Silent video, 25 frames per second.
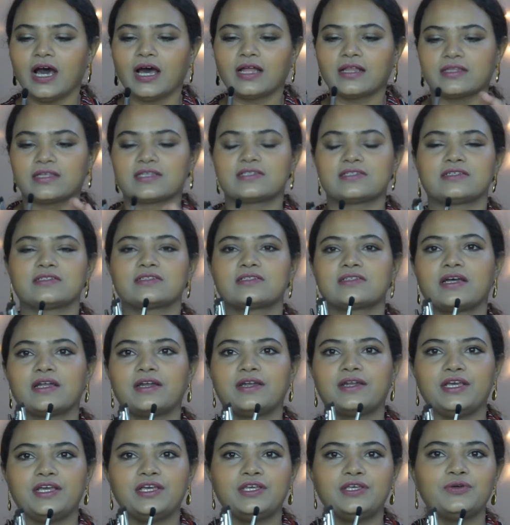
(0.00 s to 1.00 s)
This is the
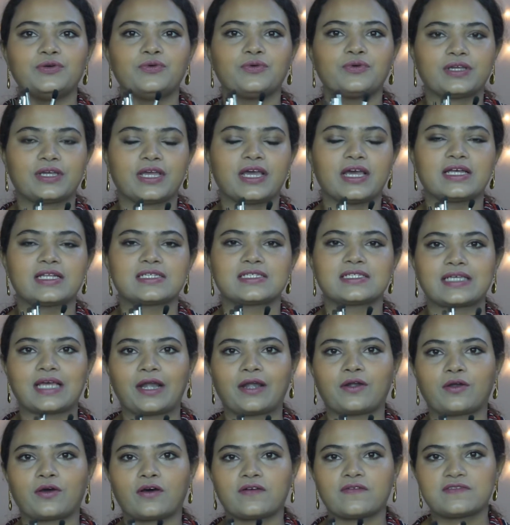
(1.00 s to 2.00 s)
DUcare
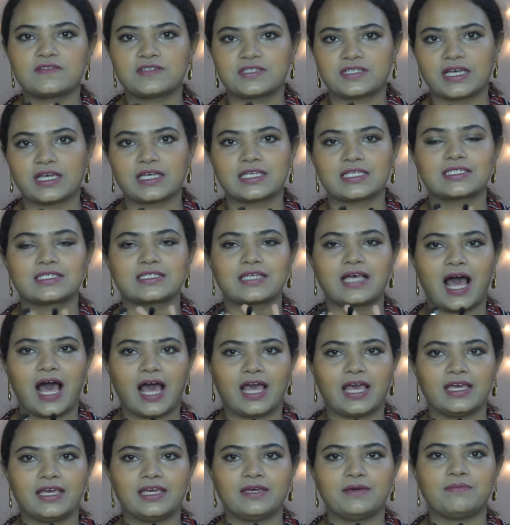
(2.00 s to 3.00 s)
set of 6
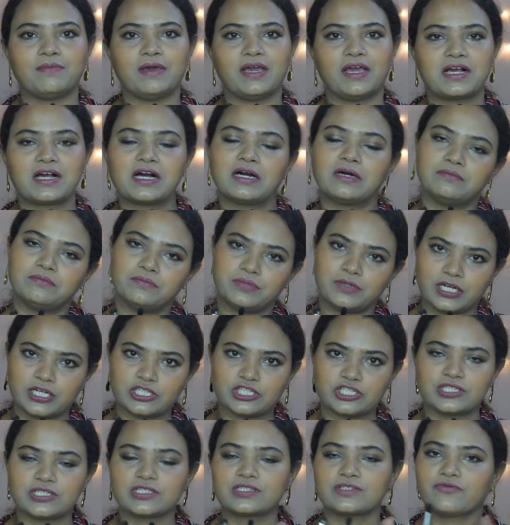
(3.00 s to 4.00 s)
eye makeup
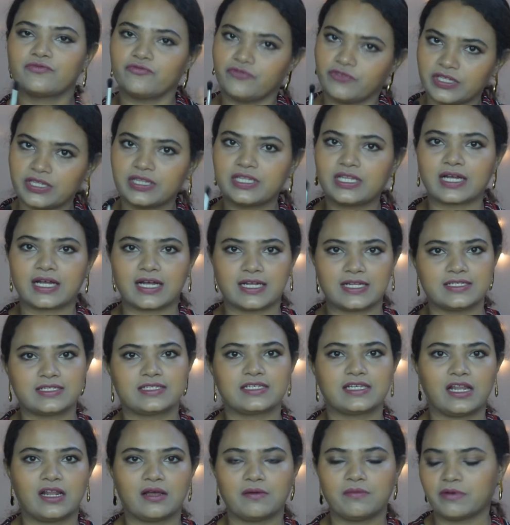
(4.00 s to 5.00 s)
brushes with the
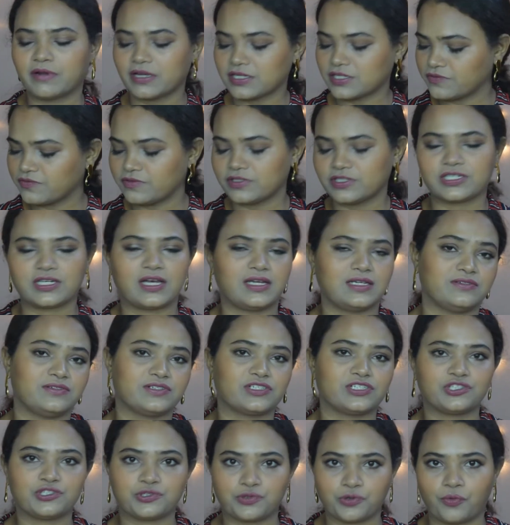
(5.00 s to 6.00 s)
concealer brush, which I
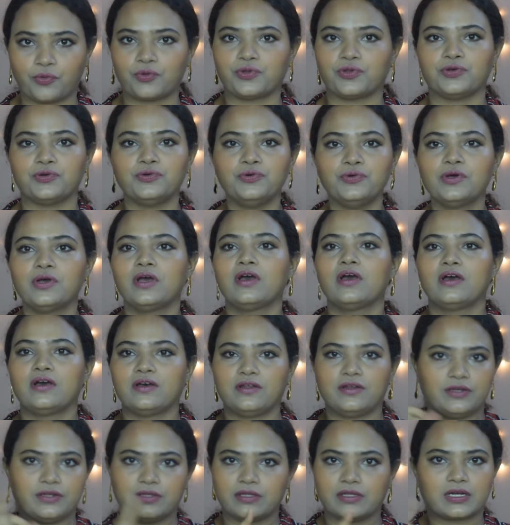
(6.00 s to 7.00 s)
just shown you
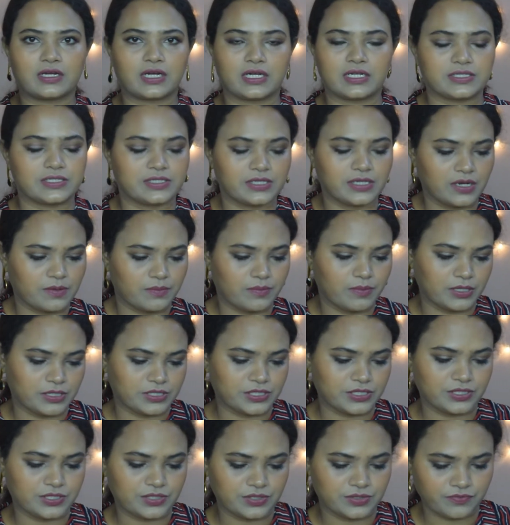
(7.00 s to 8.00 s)
in the concealer
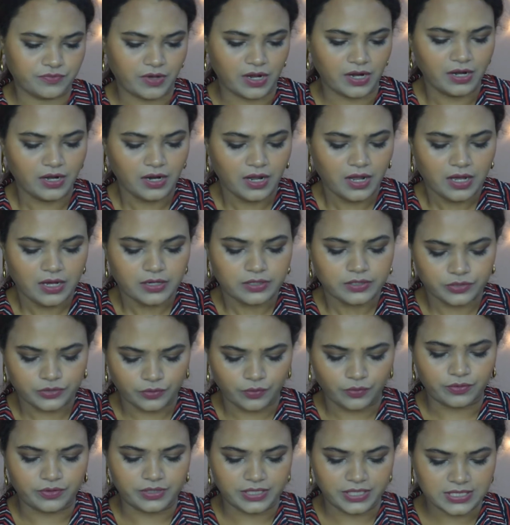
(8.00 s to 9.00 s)
brushes one.
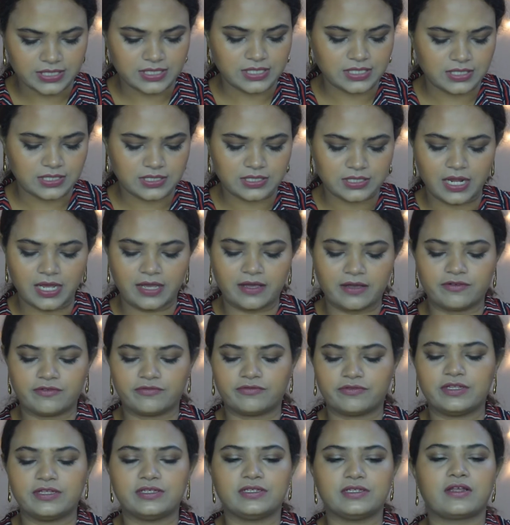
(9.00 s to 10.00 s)
So this is like,
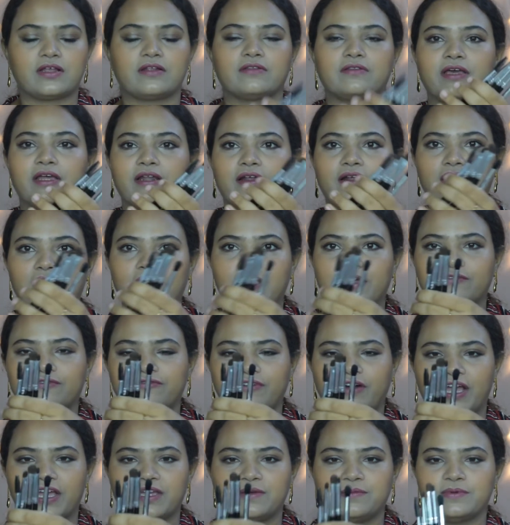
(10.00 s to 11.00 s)
there are like
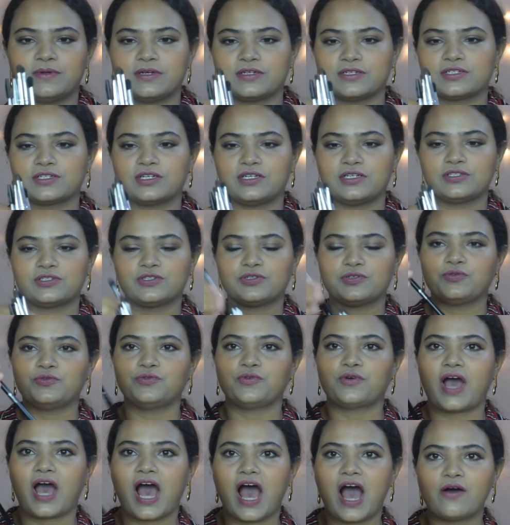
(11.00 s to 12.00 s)
5 brushes. You
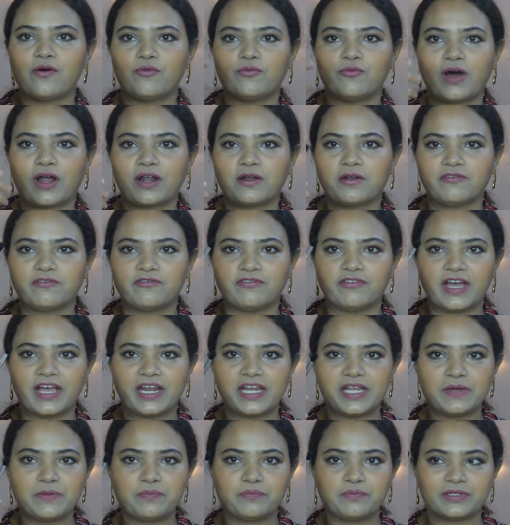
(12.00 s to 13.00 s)
have one
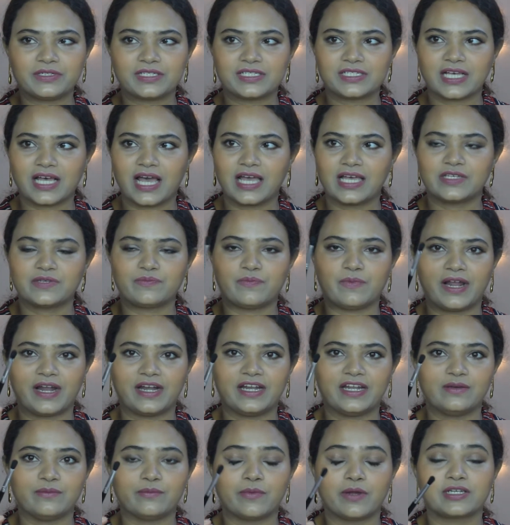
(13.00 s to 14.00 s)
very precise
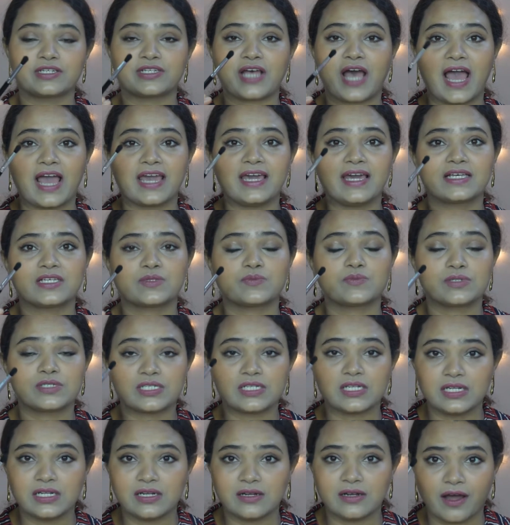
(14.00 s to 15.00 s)
blending brush. I
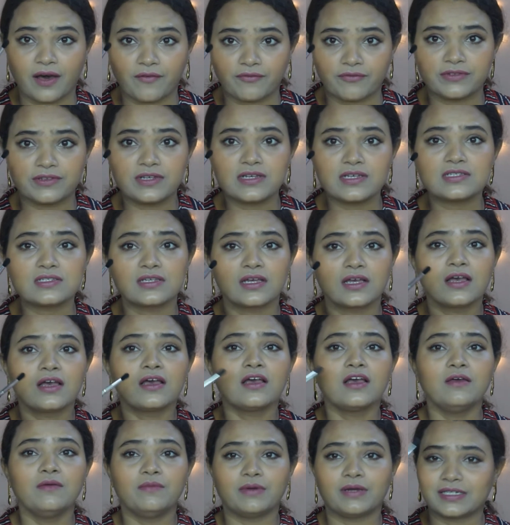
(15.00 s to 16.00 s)
especially love this
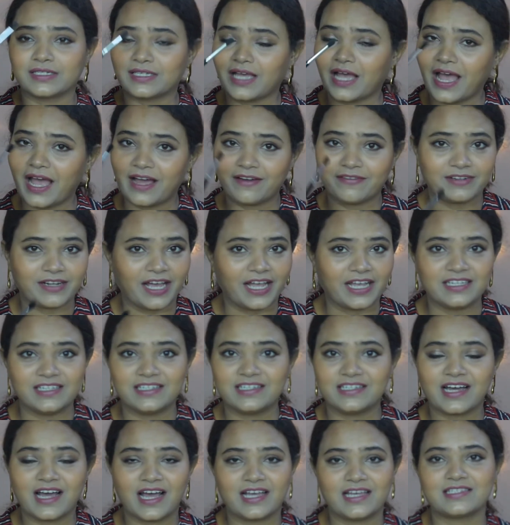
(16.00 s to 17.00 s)
because I have
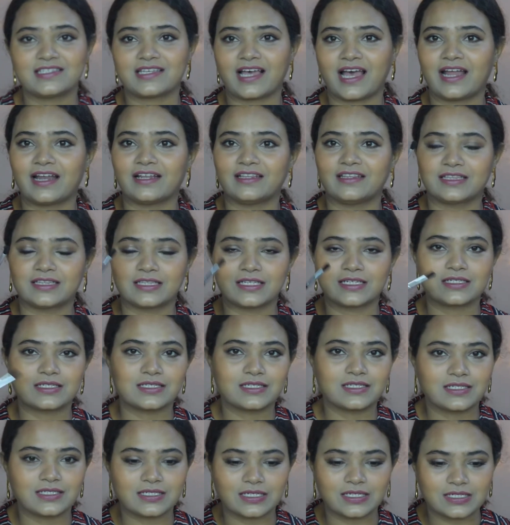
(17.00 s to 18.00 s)
tiny eyes, and this
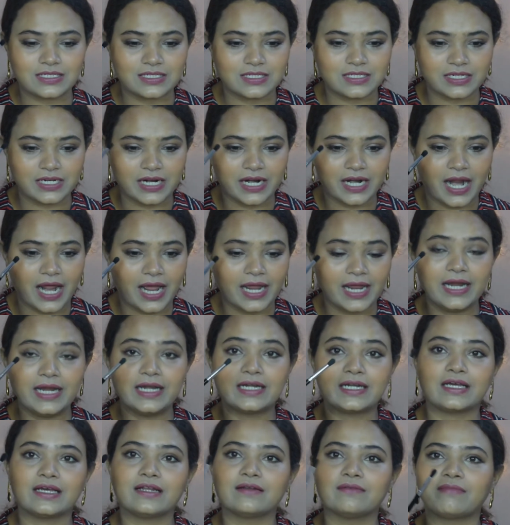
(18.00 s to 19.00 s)
sits
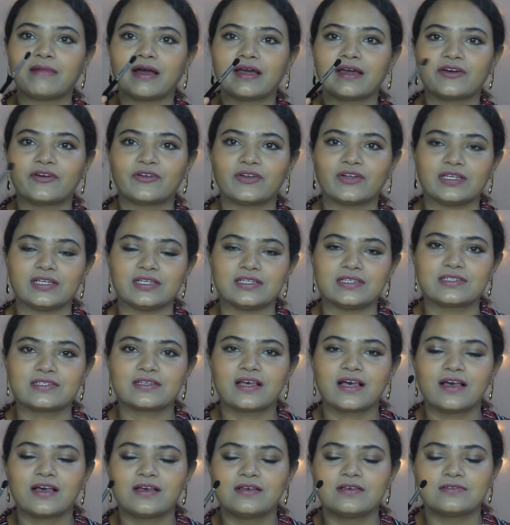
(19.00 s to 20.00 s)
right in my crease
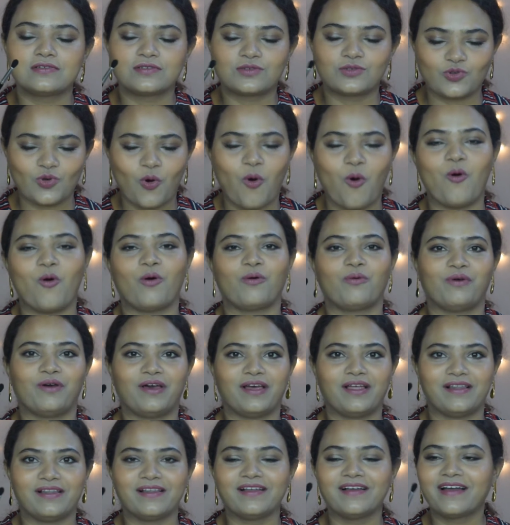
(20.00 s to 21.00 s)
so
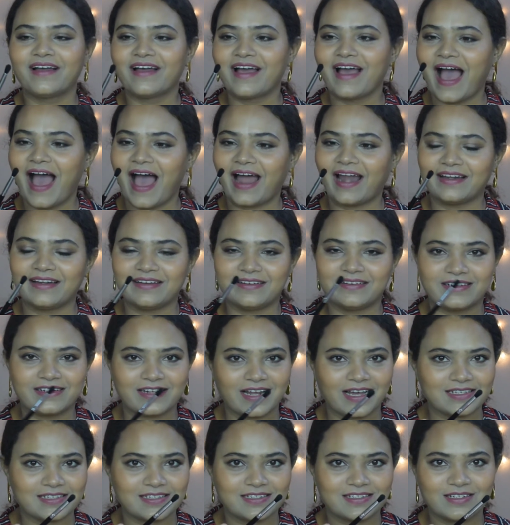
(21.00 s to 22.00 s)
well and
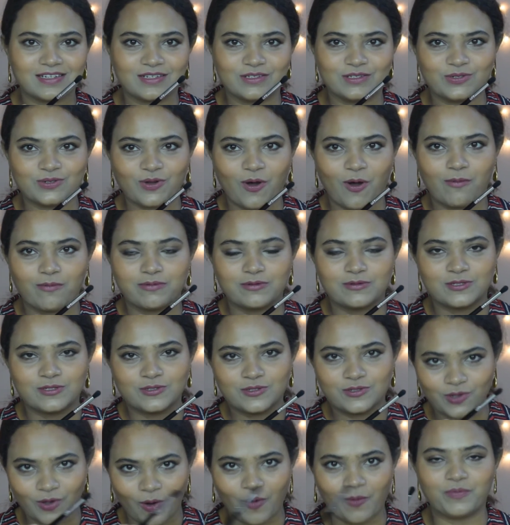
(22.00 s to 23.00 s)
does the job
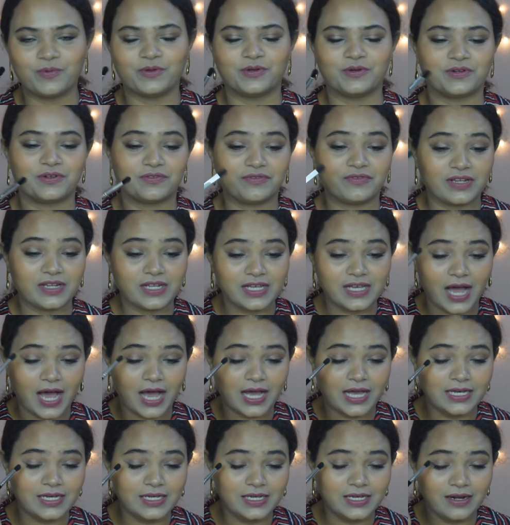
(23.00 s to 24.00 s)
so beautifully.
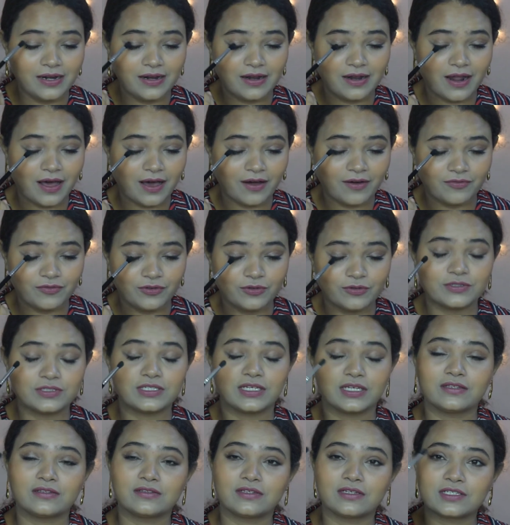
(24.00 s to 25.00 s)
I love
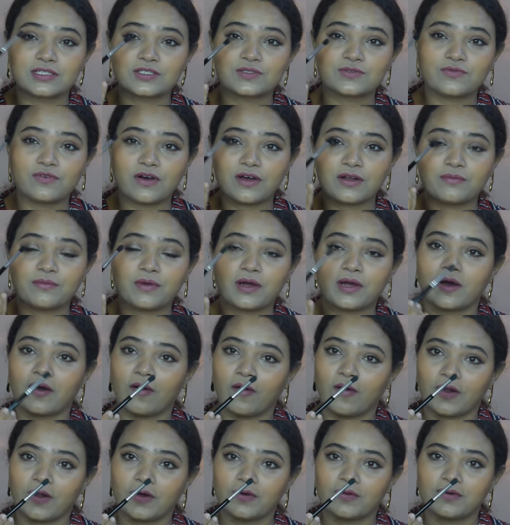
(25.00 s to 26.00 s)
using this for my
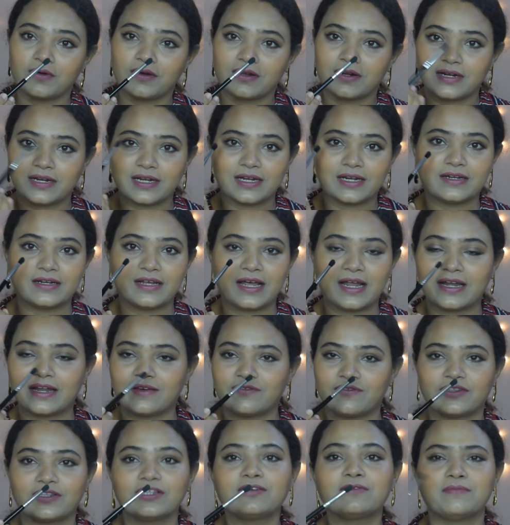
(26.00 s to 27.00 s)
all over lid and
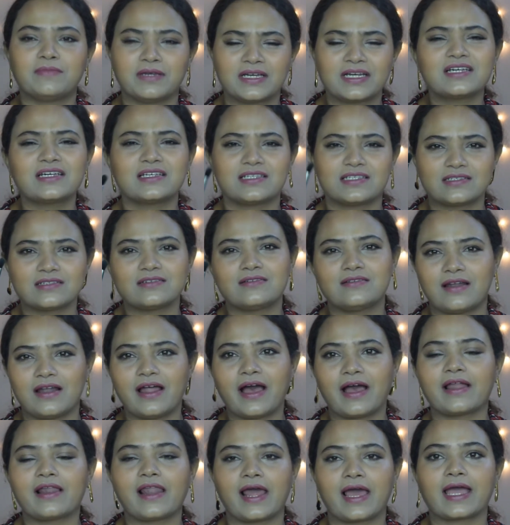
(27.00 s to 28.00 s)
everything, because
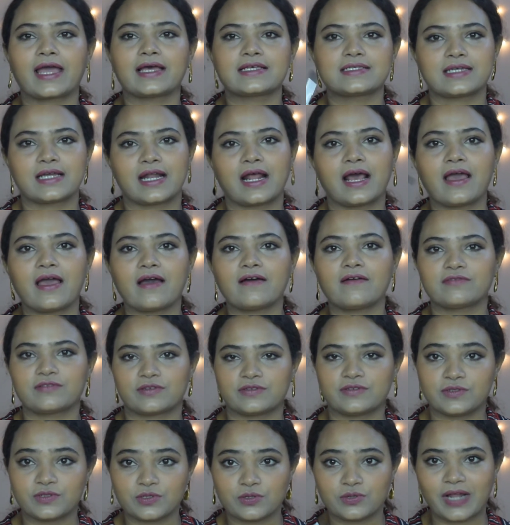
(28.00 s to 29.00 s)
like I said, I have
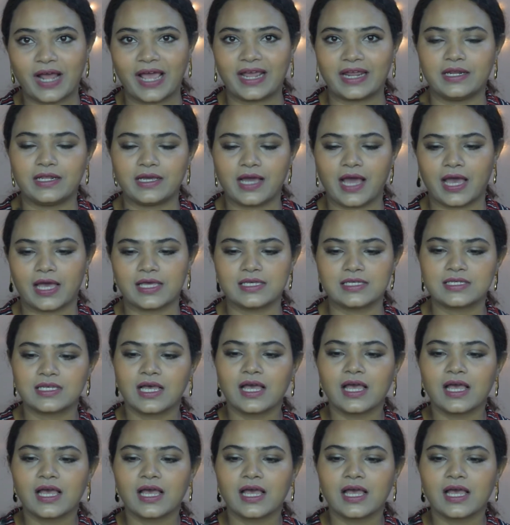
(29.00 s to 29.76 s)
tiny eyes